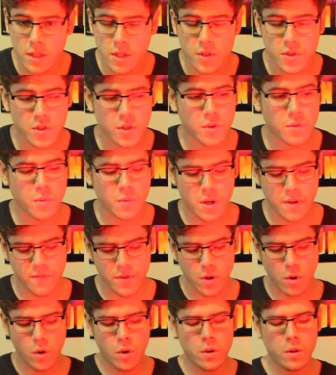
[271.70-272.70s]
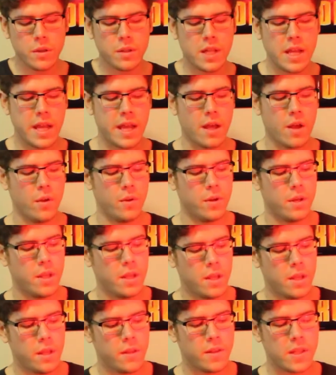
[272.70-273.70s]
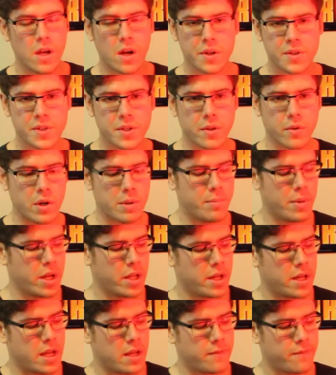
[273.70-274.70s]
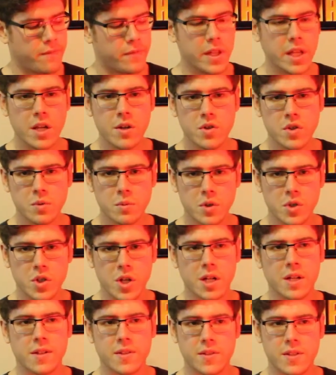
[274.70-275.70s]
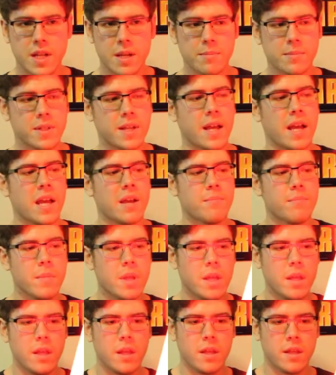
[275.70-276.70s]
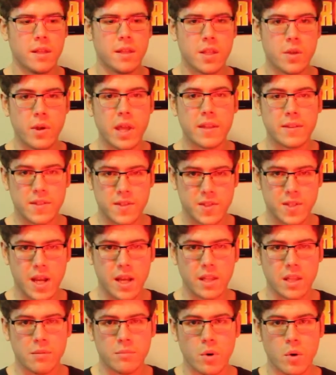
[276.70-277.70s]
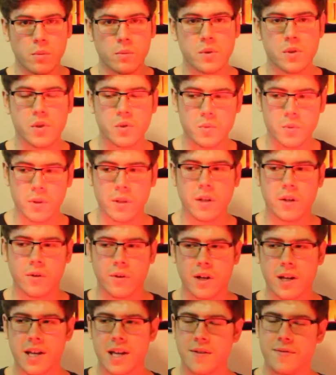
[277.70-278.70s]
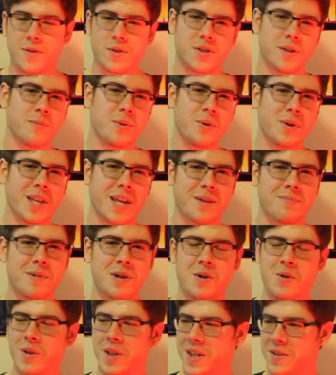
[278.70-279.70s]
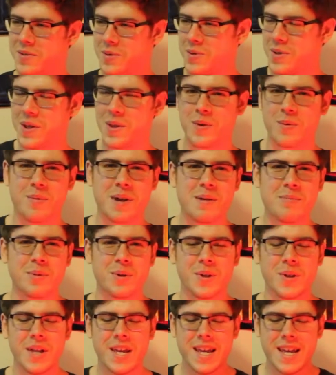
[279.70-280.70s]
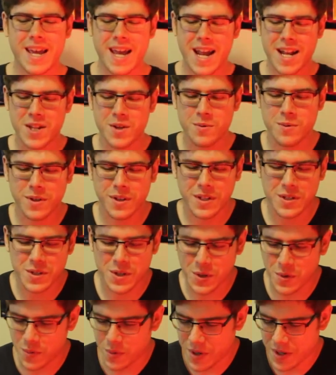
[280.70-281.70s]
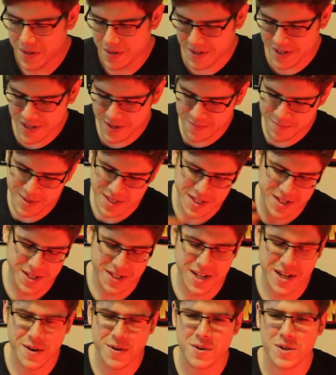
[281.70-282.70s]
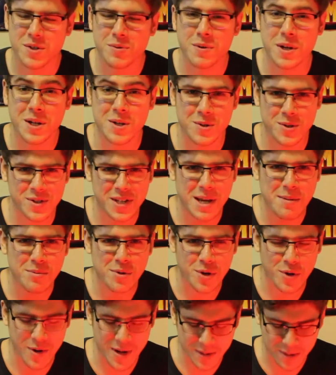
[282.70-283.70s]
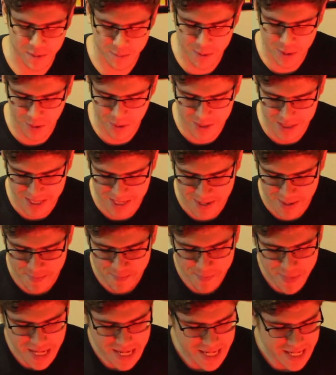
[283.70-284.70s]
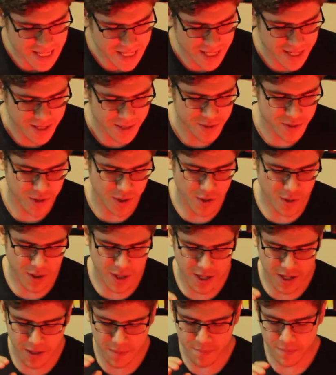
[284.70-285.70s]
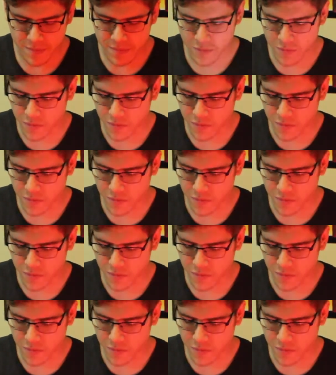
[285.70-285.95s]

So if you hold down the auxiliary button and flick your switch on at the same time, you get the silent mode, which is really great if you're somebody like me who lives with other people and you really don't want them to hear you swinging your saber around in the middle of the night. So